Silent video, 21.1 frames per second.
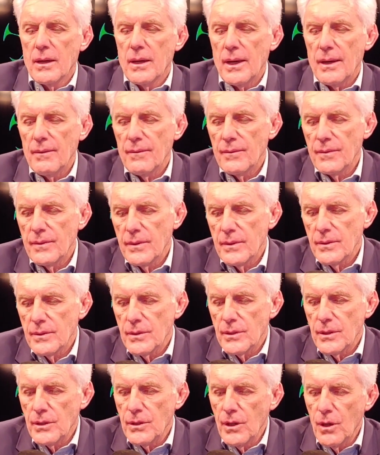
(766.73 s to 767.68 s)
Yeah,
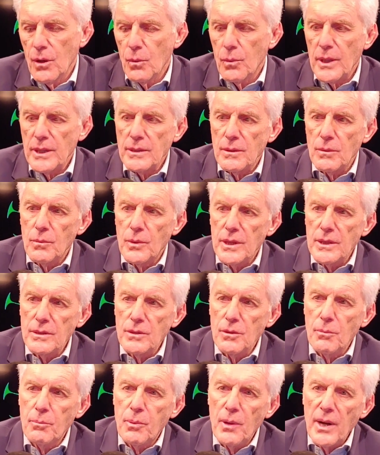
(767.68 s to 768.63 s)
you know, when
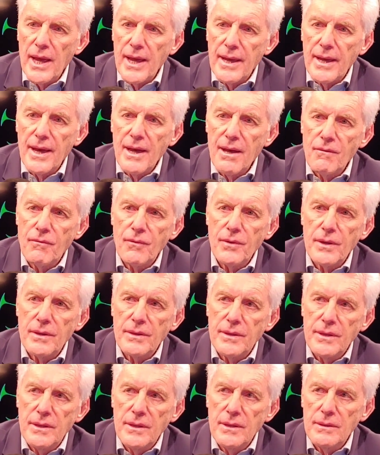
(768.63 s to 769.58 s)
when you play
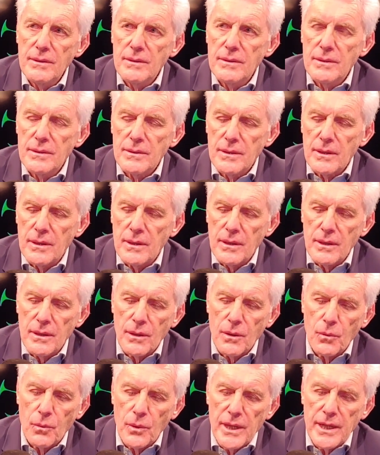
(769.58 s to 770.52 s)
every
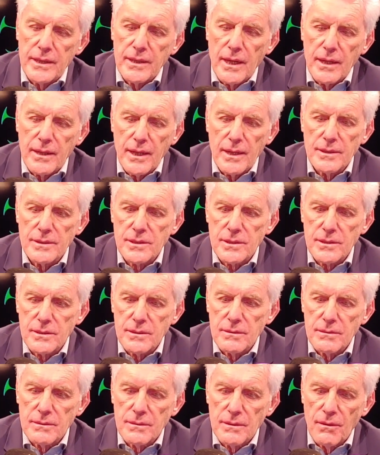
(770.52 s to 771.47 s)
uh, week
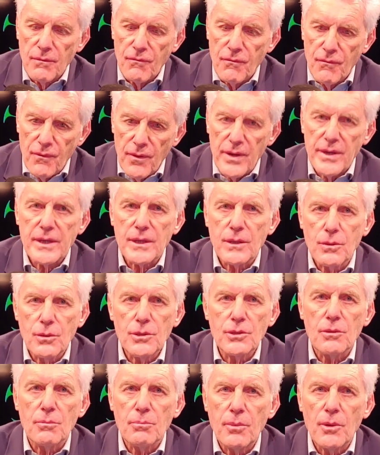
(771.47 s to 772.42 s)
against a very
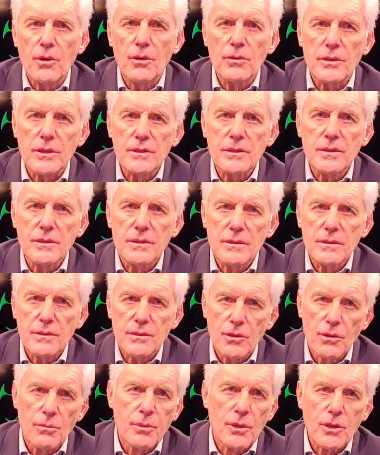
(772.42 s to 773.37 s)
good opponent,
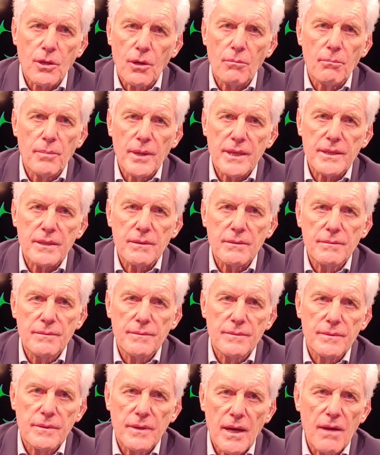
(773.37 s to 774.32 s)
you become better.
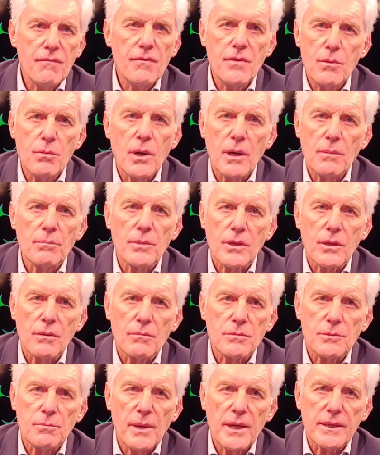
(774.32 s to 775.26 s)
Everyone
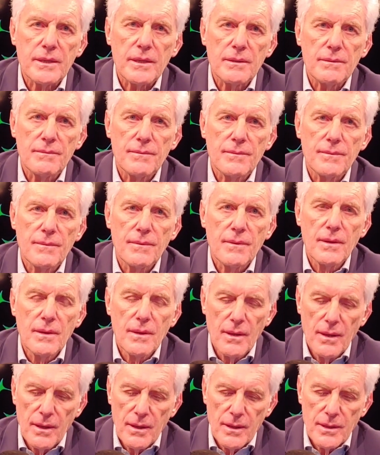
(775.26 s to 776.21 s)
becomes better.
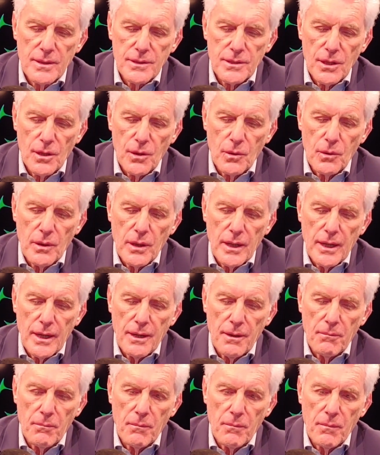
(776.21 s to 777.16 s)
So
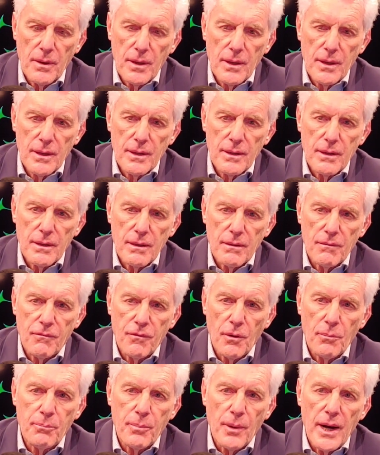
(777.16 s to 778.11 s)
um, uh,
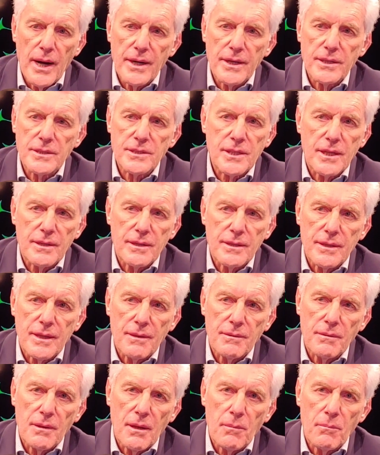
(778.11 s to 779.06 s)
for Pirates, and,
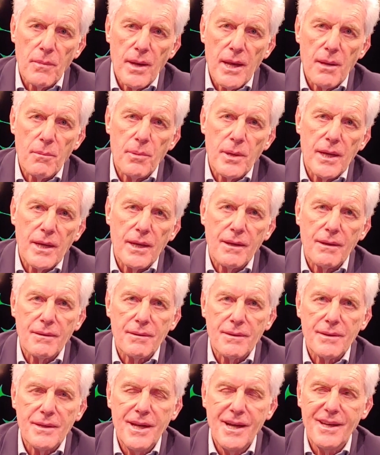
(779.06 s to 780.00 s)
and, and
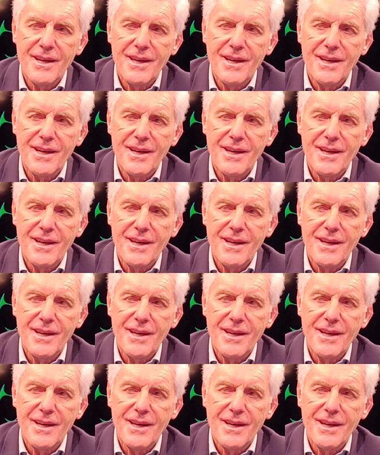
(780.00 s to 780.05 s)
maybe